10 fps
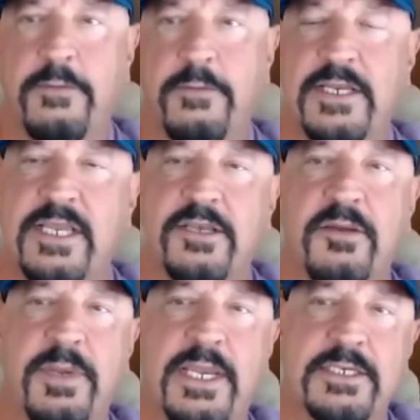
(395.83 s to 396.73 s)
They tend to
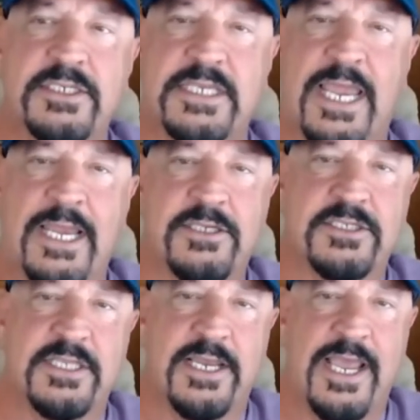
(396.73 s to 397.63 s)
be in states
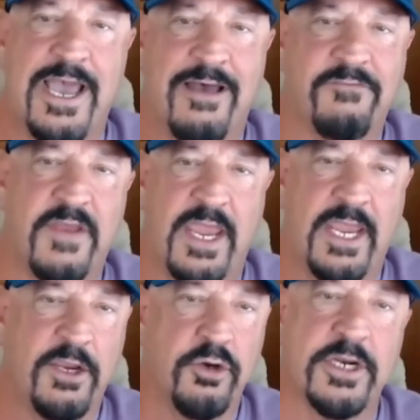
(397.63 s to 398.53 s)
that have
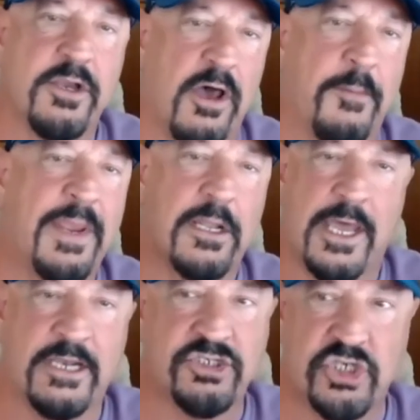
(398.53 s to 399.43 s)
a good economy, a
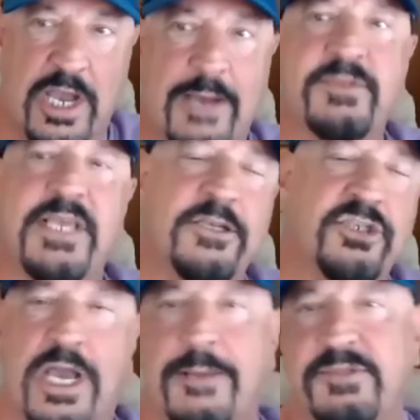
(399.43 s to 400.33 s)
lot of jobs, and
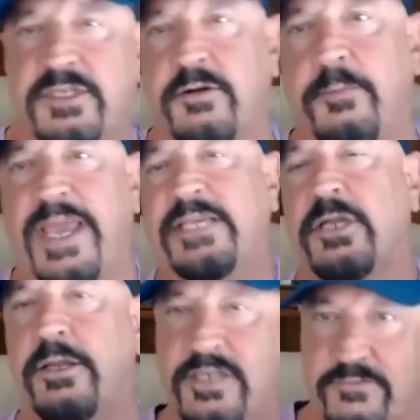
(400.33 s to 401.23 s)
jobs that are based
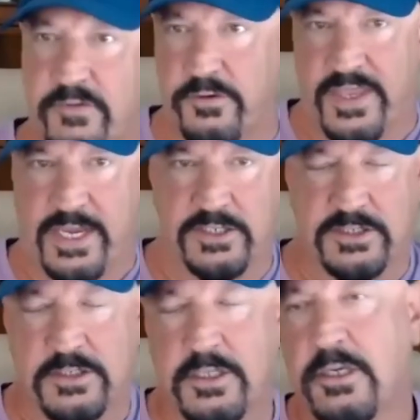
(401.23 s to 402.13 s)
on different
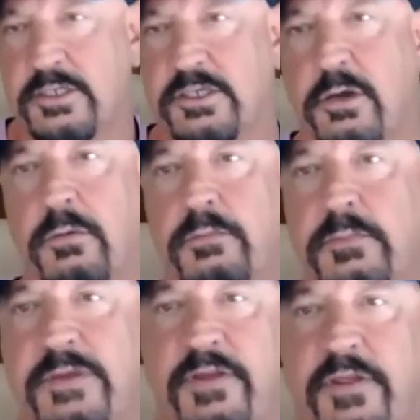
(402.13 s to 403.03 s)
things. So
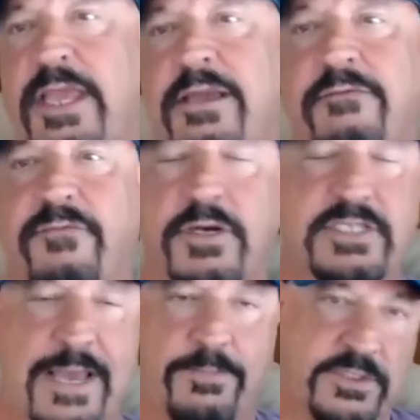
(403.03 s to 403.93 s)
if you think of, for
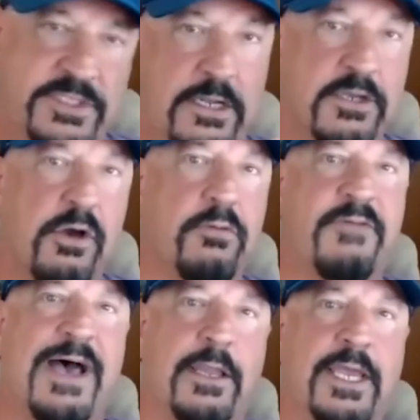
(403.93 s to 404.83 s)
example, Silicon
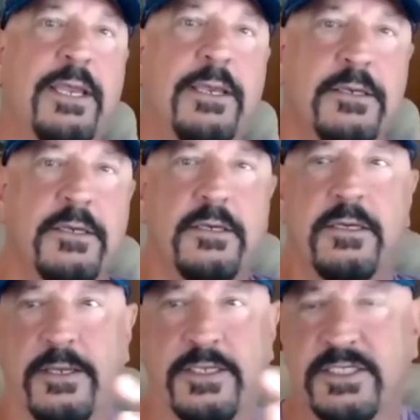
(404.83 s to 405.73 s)
Valley
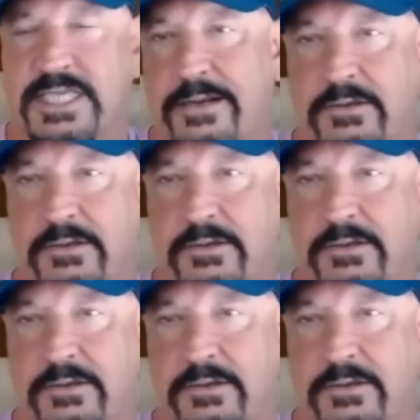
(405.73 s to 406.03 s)
and the San